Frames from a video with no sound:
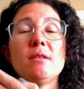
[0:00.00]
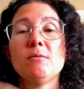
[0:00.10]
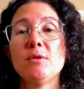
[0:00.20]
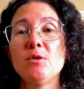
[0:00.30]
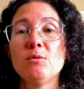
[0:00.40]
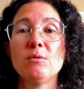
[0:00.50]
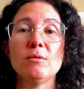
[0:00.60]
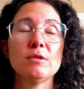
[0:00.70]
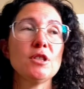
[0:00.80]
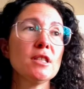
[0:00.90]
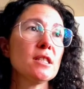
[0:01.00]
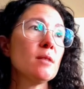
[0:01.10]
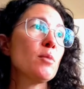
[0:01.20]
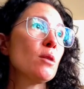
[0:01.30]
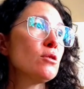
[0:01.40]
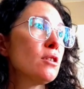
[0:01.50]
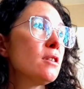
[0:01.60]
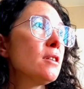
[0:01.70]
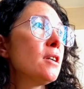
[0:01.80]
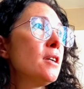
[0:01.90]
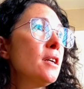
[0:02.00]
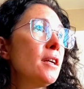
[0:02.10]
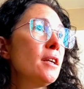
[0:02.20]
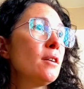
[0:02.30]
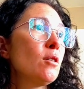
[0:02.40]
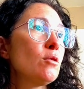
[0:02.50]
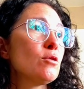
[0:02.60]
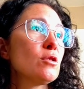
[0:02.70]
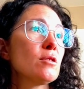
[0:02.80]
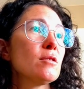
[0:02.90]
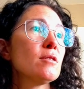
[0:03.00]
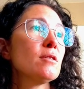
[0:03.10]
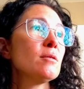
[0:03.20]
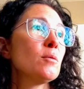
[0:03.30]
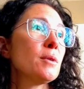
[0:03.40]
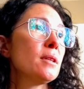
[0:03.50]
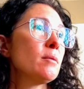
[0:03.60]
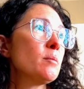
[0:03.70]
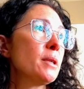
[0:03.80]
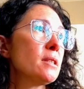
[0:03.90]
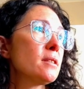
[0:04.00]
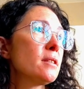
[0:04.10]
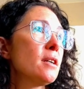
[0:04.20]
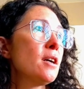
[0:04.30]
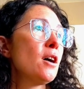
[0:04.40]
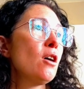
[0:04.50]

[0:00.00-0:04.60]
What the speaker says: When you change the browser, it goes with the web page.